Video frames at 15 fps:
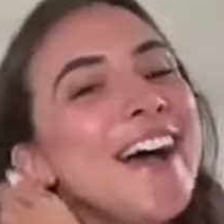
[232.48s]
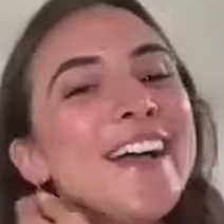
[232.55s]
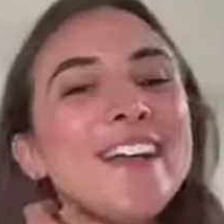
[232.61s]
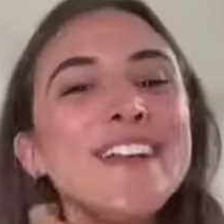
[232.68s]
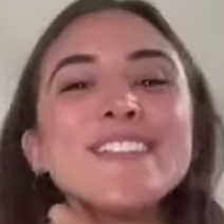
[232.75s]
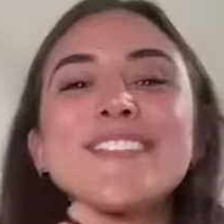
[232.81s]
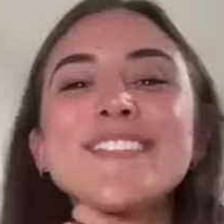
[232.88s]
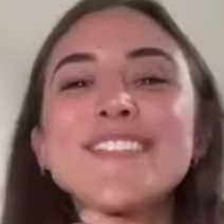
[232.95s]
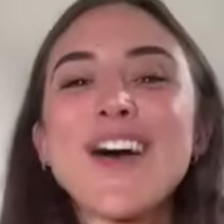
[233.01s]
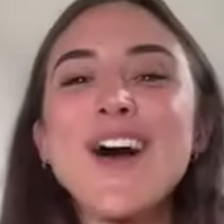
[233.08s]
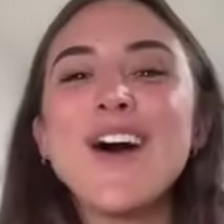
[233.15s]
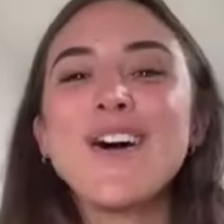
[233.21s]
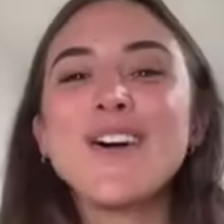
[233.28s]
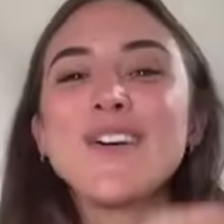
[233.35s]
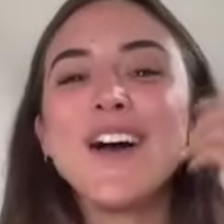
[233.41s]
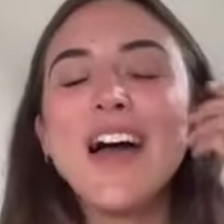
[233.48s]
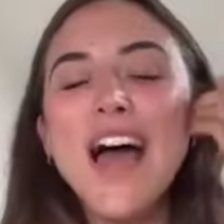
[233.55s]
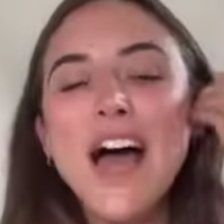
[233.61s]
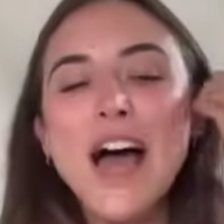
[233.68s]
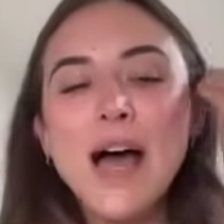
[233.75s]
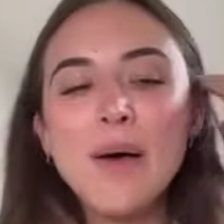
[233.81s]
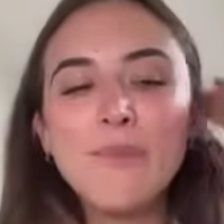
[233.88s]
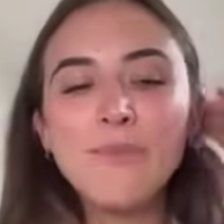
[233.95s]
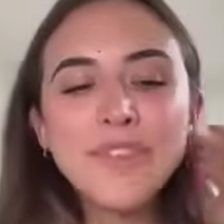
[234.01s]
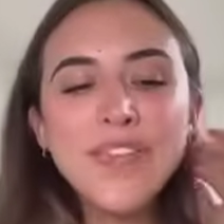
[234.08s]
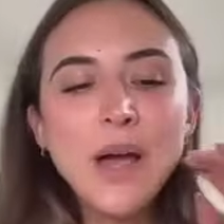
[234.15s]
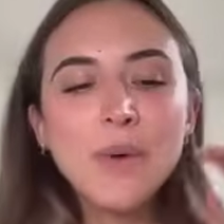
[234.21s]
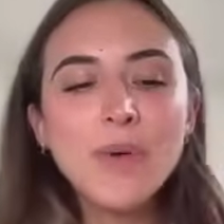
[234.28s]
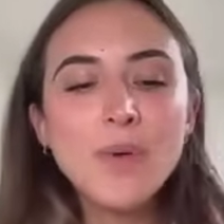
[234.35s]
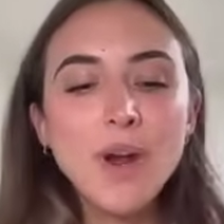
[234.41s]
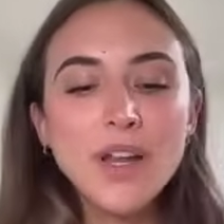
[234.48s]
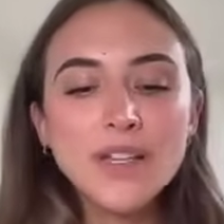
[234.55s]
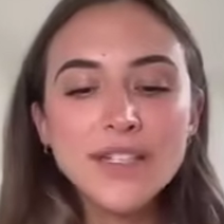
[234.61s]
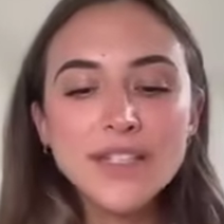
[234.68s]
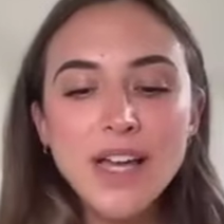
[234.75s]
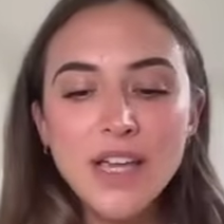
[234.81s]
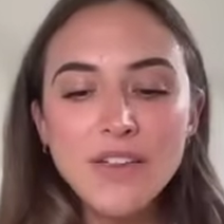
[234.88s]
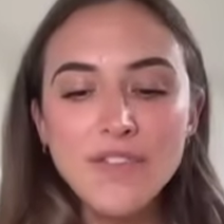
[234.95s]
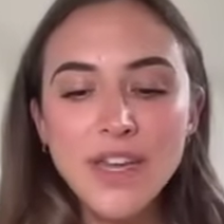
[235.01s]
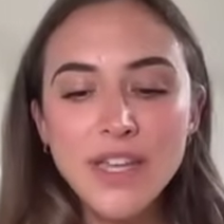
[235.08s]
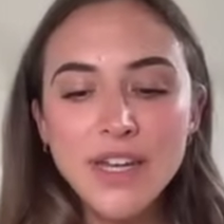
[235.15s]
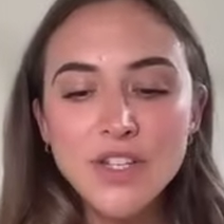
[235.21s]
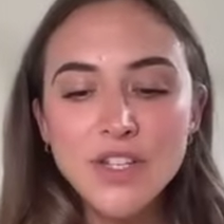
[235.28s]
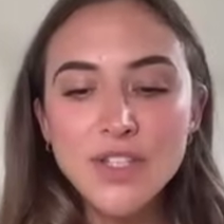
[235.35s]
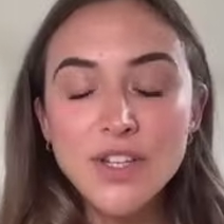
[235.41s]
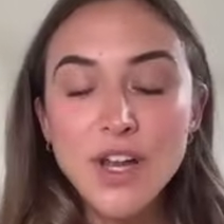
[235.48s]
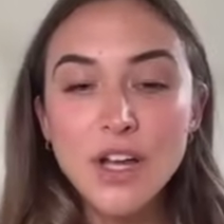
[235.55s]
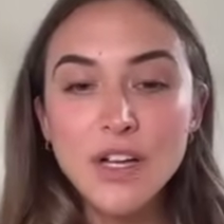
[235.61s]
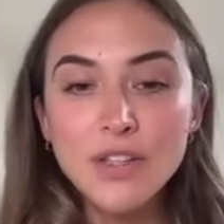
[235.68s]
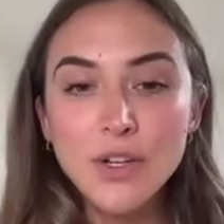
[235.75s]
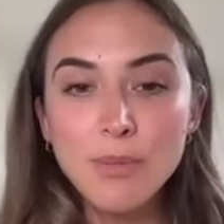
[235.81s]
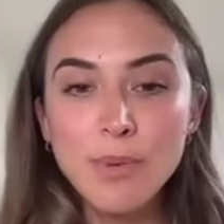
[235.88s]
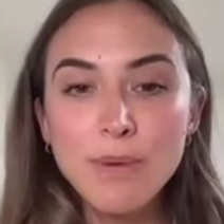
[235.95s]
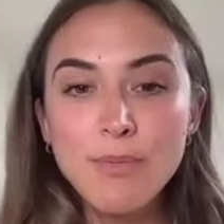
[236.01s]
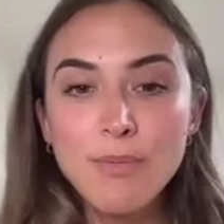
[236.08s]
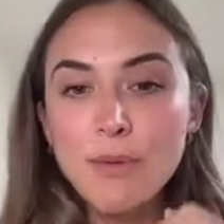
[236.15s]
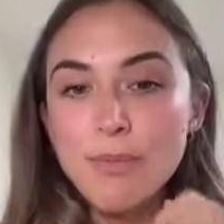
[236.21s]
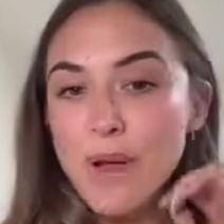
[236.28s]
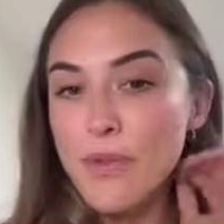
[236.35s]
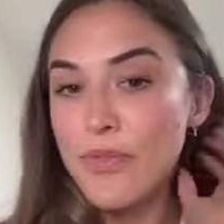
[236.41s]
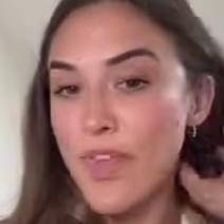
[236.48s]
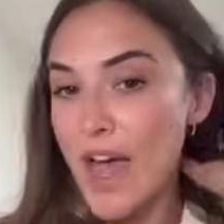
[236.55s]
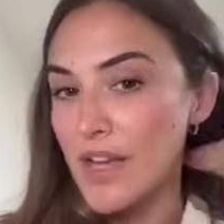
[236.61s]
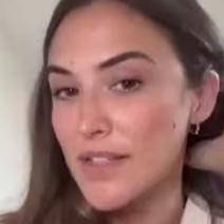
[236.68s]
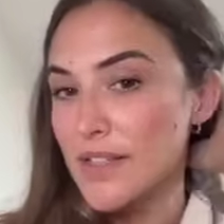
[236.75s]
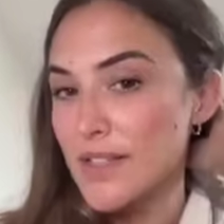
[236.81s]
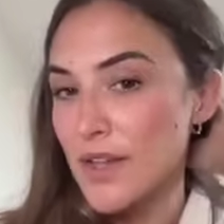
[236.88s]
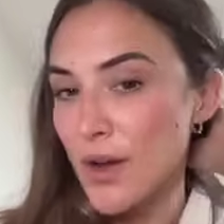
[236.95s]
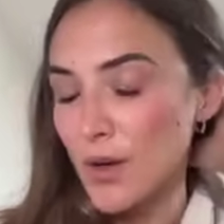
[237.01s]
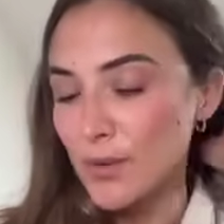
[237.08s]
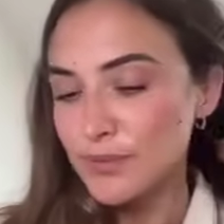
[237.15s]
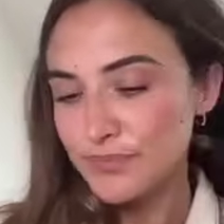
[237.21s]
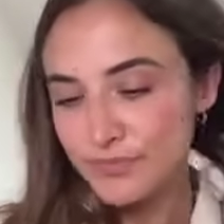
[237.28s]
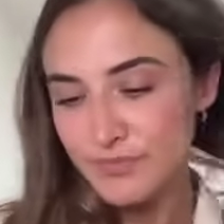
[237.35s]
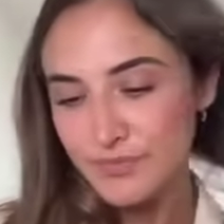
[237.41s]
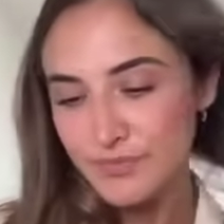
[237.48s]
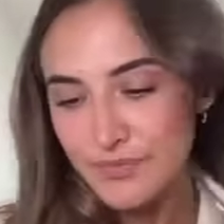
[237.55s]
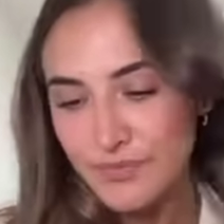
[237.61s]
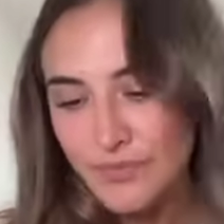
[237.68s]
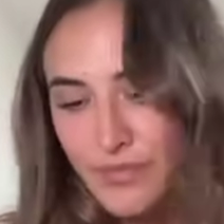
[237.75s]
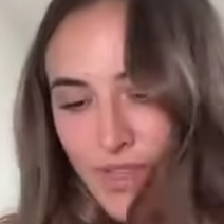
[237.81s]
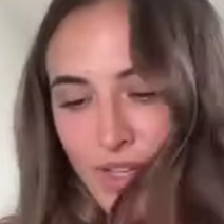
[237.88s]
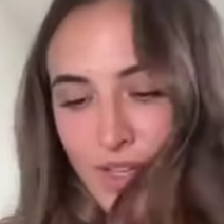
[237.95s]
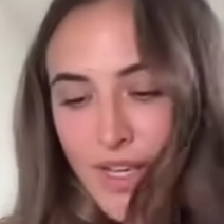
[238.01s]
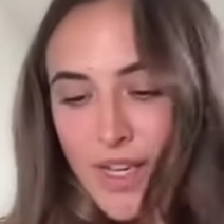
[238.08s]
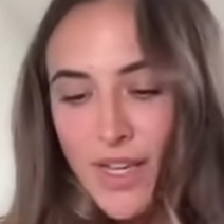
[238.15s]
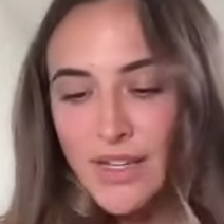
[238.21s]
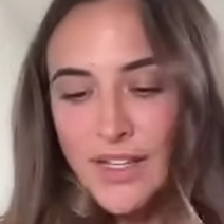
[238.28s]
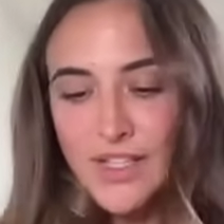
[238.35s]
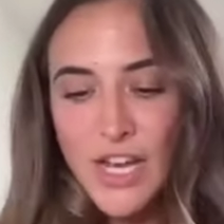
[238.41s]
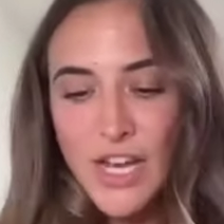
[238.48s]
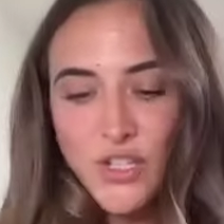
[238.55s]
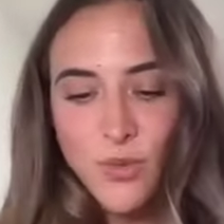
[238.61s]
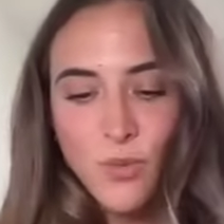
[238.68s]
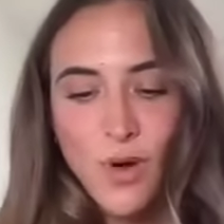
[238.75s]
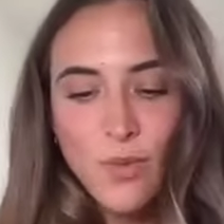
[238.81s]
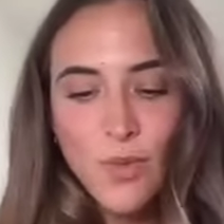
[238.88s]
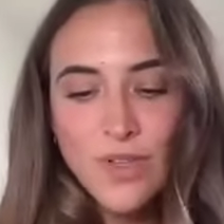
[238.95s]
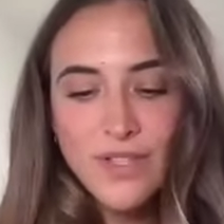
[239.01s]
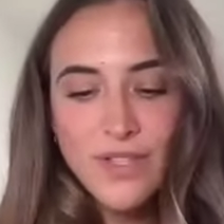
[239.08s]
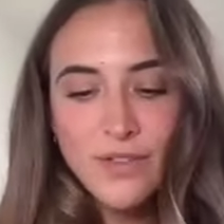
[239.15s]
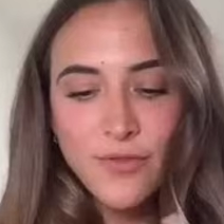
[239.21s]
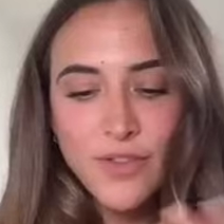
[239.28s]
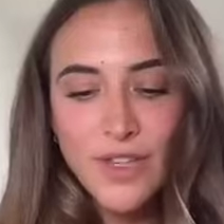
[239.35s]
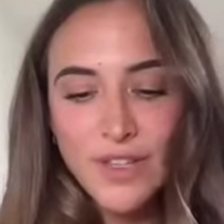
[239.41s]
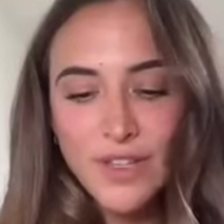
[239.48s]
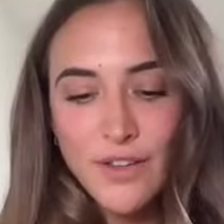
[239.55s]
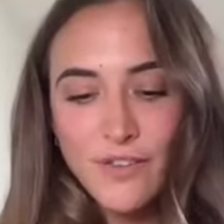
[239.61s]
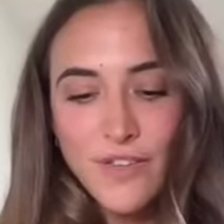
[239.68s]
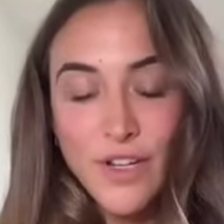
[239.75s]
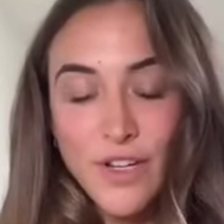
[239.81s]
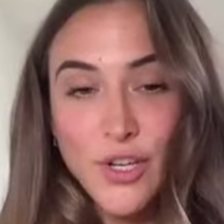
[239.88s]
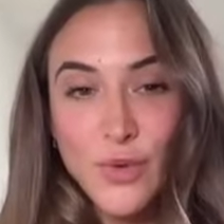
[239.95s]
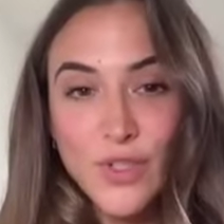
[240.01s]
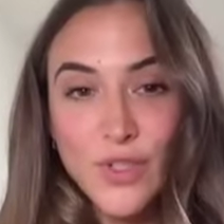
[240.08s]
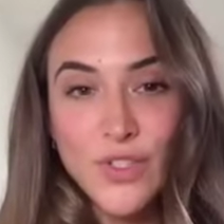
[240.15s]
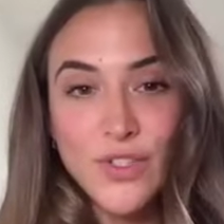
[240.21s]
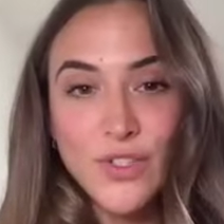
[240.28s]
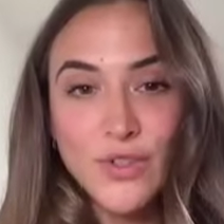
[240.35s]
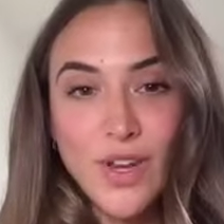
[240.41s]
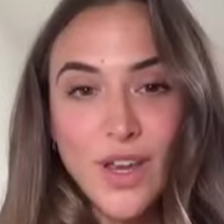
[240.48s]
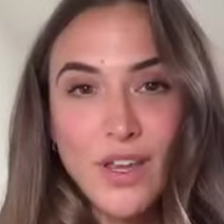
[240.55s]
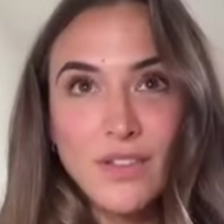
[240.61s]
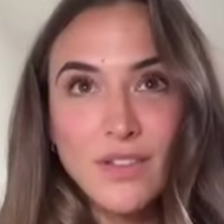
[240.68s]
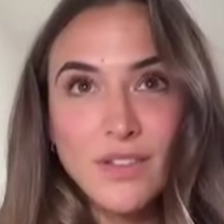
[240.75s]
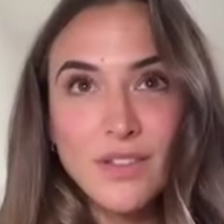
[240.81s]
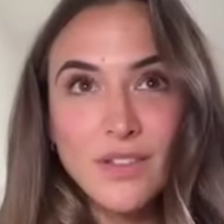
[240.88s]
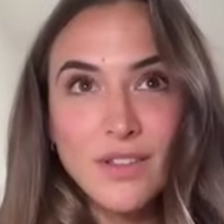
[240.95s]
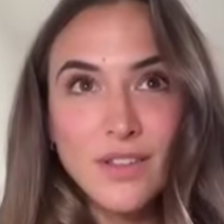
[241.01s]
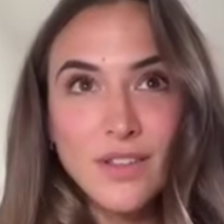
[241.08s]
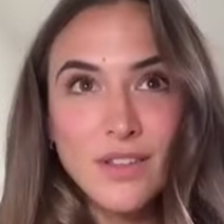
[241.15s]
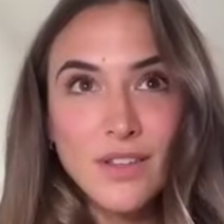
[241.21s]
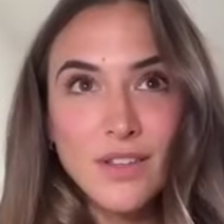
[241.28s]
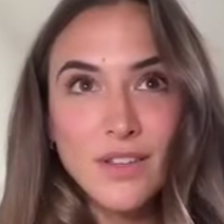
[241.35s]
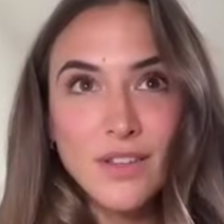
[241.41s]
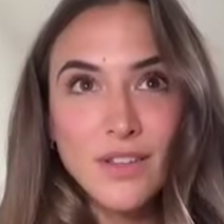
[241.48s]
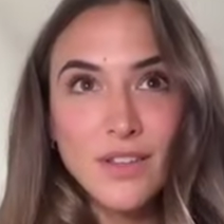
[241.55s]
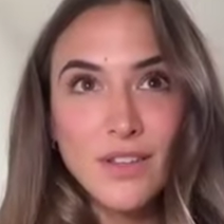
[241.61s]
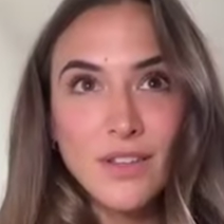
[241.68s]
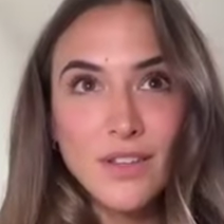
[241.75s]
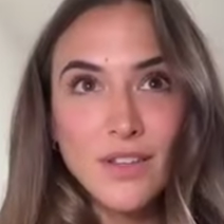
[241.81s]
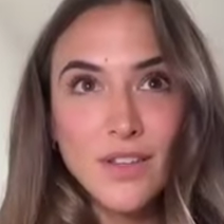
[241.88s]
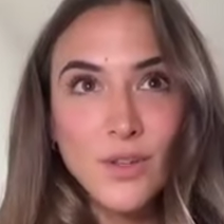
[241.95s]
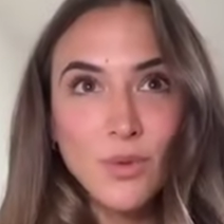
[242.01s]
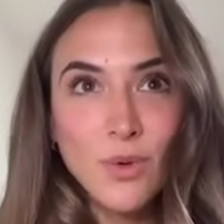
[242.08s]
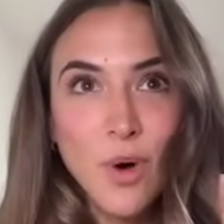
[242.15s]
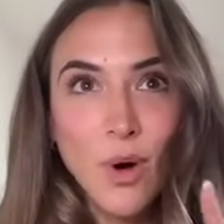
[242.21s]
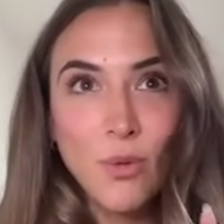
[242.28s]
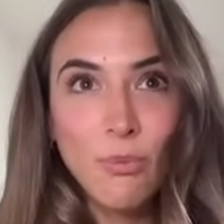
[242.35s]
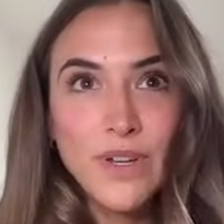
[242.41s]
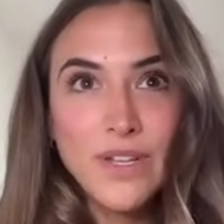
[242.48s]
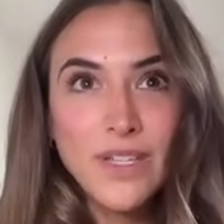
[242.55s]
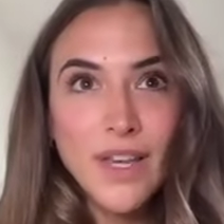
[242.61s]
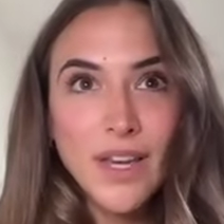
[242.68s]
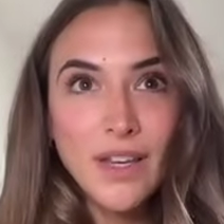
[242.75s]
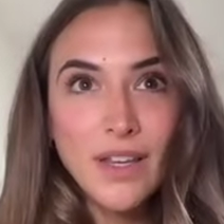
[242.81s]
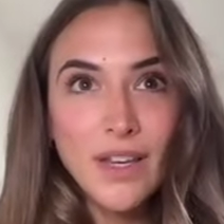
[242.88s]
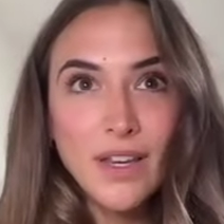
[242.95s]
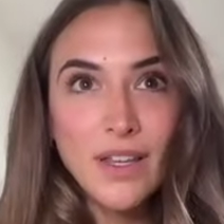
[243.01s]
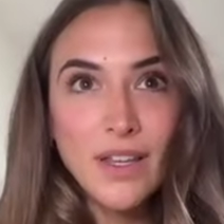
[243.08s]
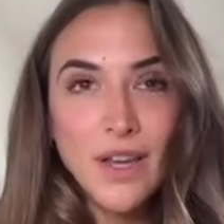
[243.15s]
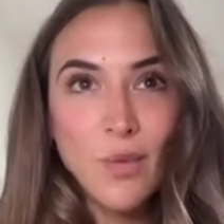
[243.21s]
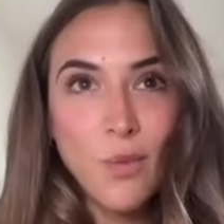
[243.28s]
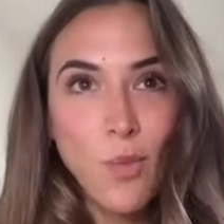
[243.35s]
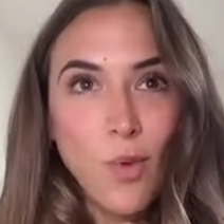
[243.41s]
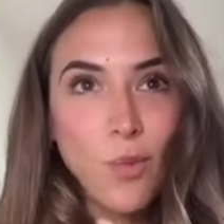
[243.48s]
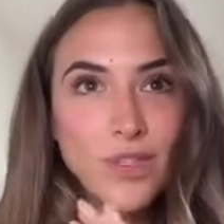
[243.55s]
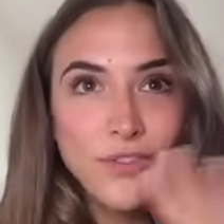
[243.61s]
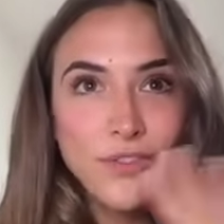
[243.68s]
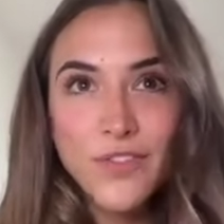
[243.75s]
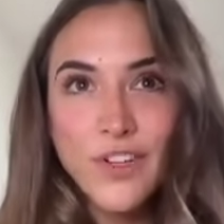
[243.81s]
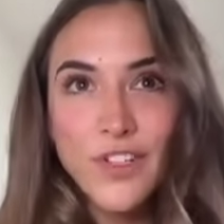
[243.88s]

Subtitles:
So, yeah, we wanted to dive in and just talk a little bit more about that. So, Natasha, what was the feeling for you as soon as you opened it? Like, what was the